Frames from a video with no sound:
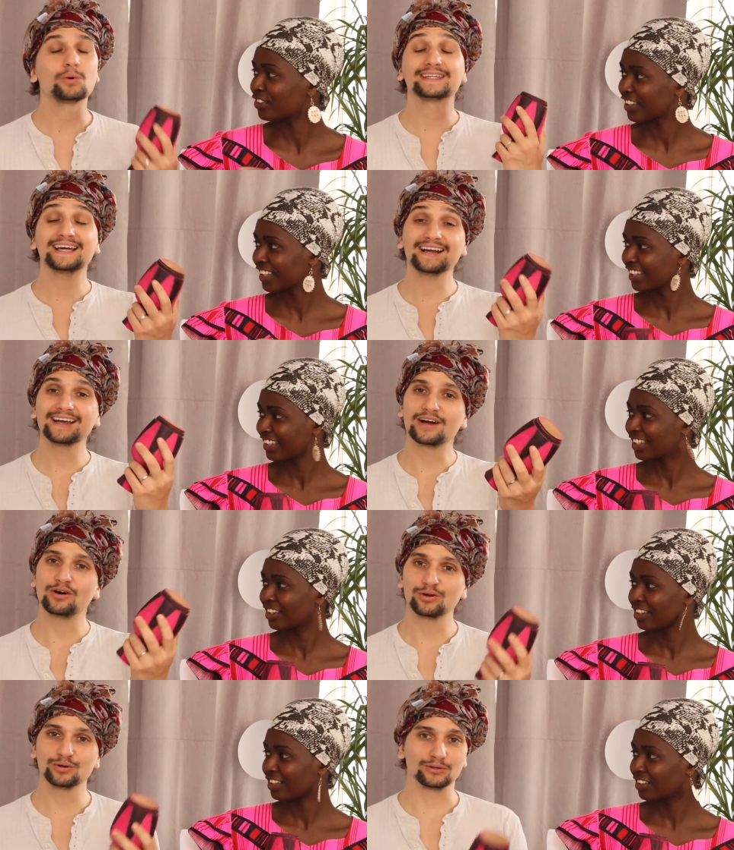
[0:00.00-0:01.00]
Speaker 1: Kwatange
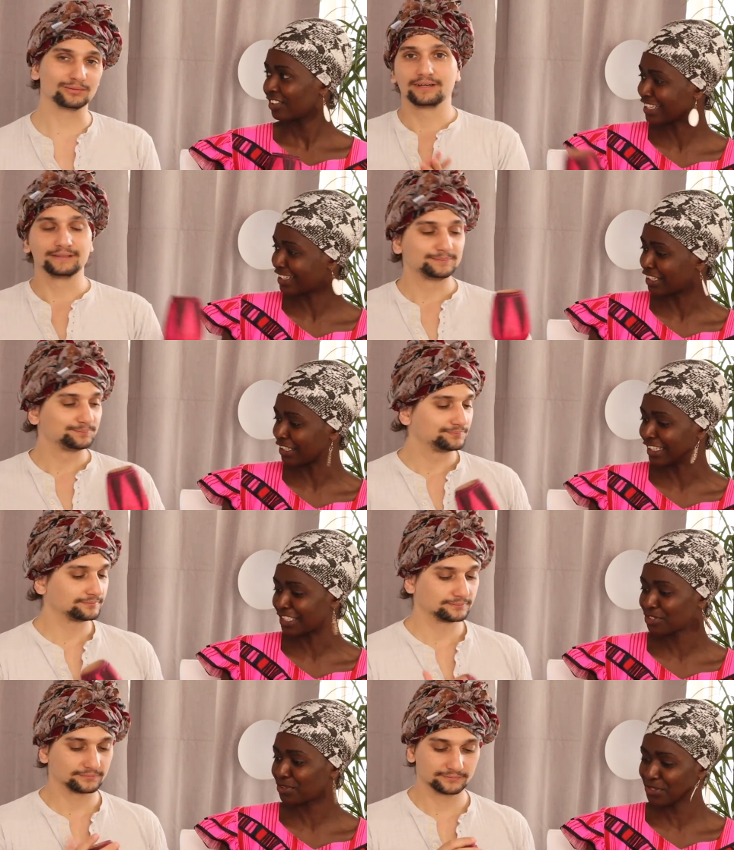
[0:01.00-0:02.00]
Holo.
Speaker 2: Now
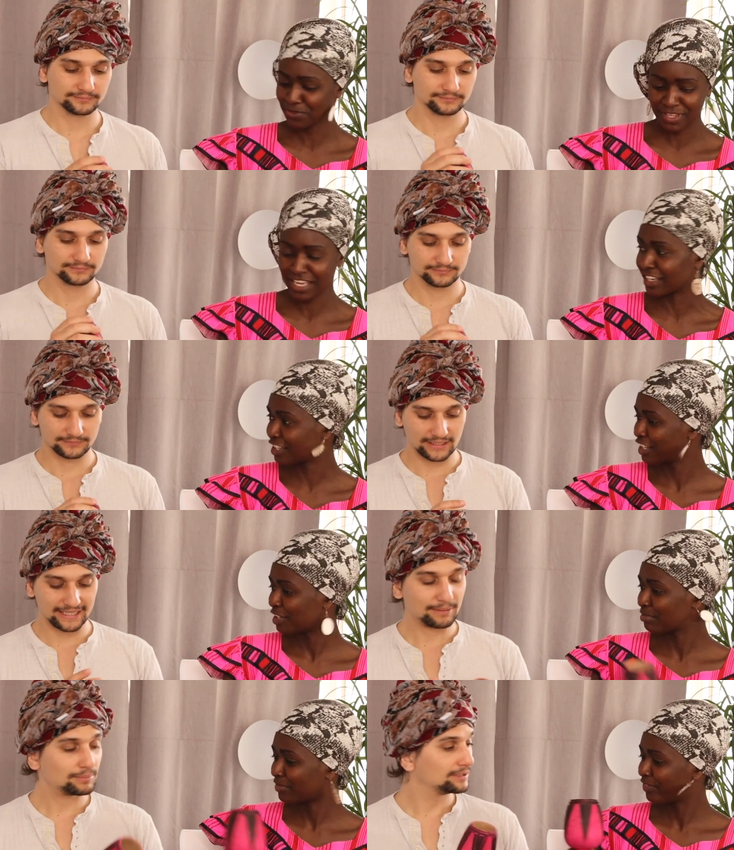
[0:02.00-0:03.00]
let's toast to that.
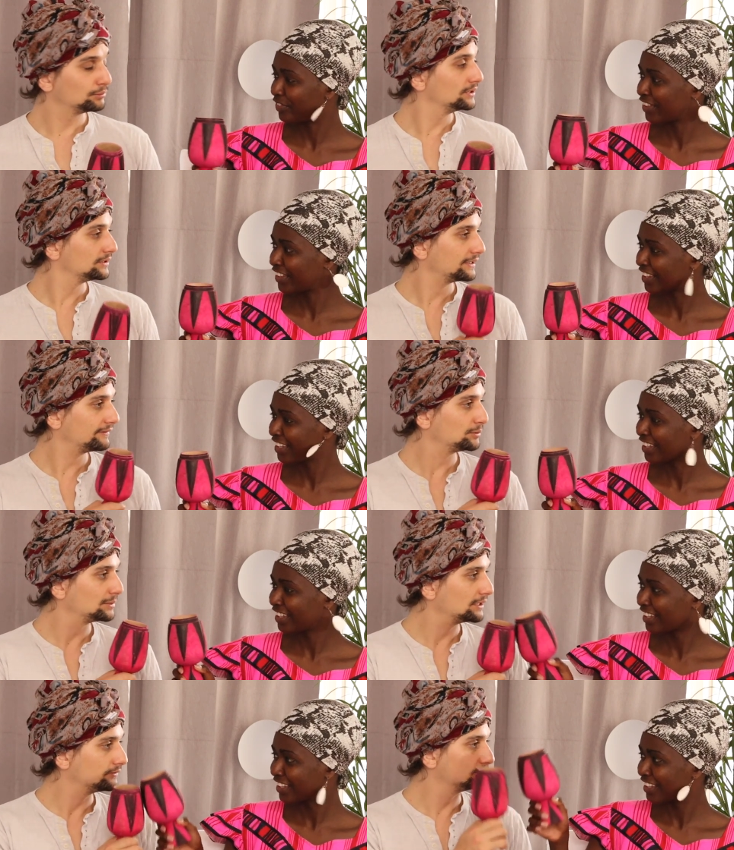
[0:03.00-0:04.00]
Speaker 1: Yeah, but we don't have a
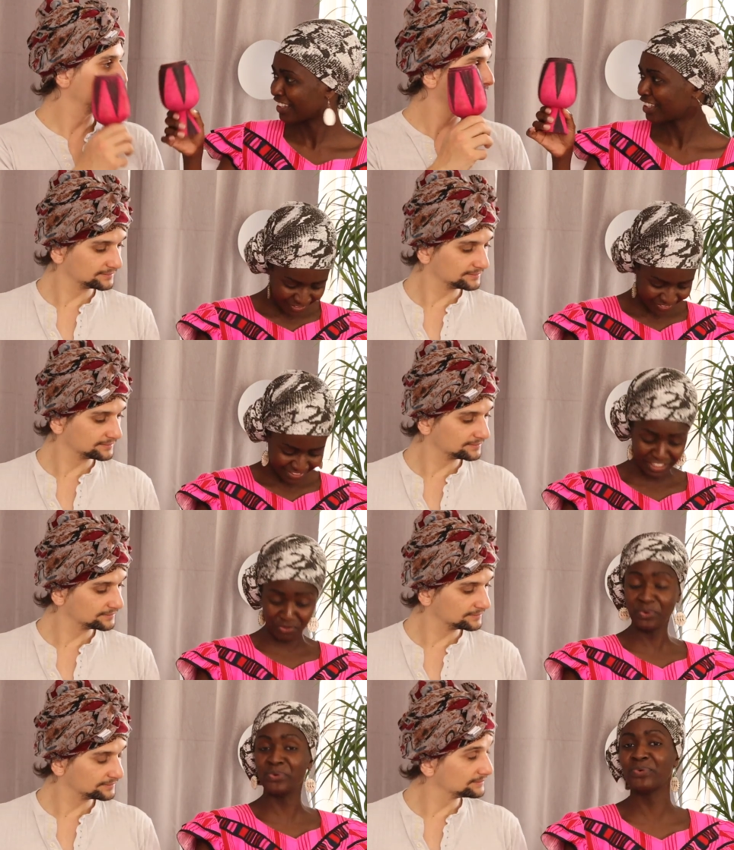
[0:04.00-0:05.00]
malabo.
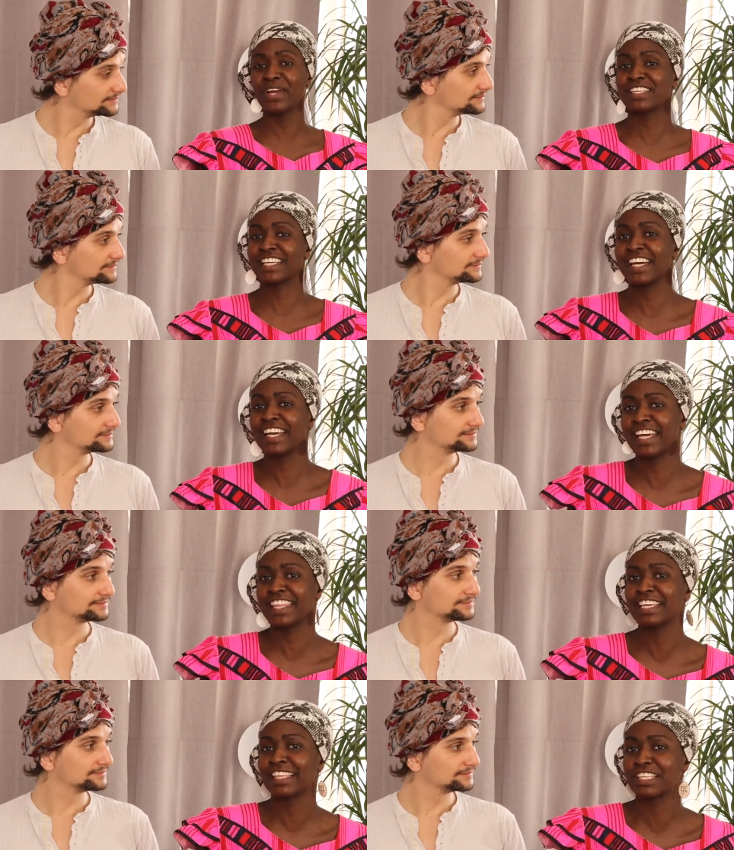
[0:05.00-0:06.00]
Speaker 2: Ooh, as a guy, I
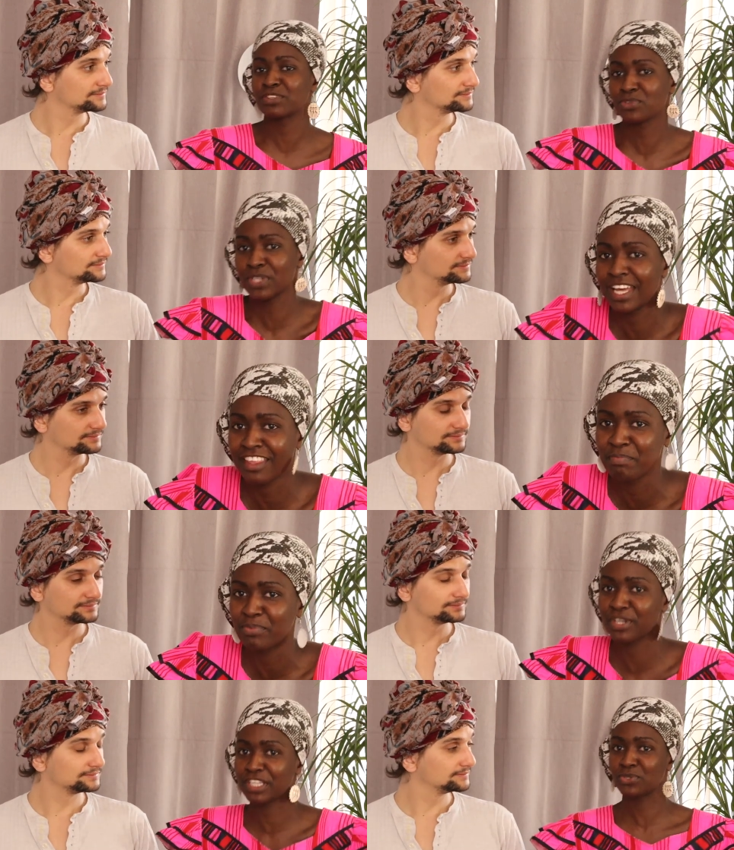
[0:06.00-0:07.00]
think there's also another
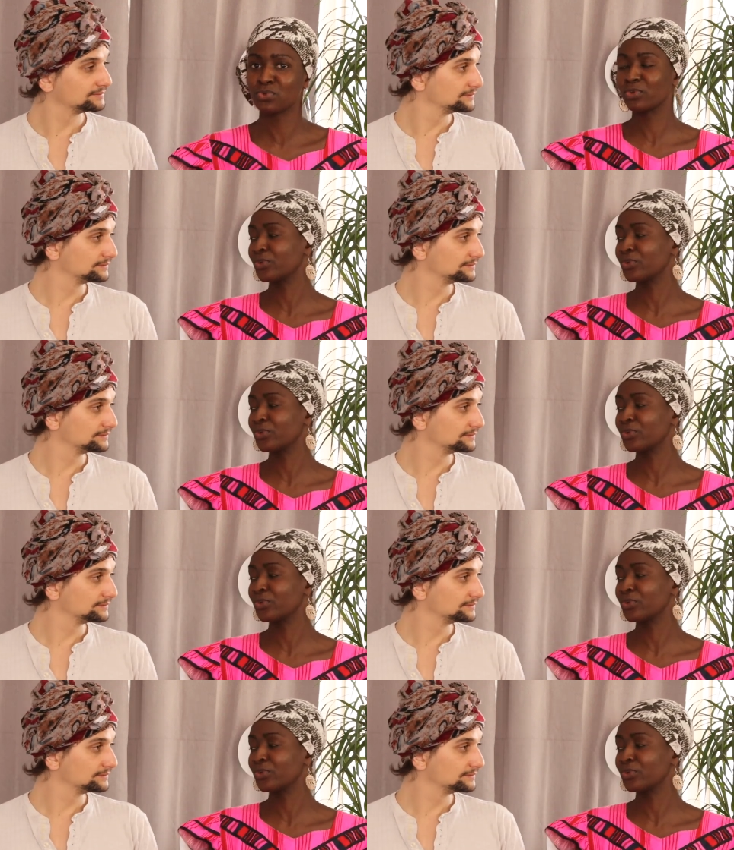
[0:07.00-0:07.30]
important tool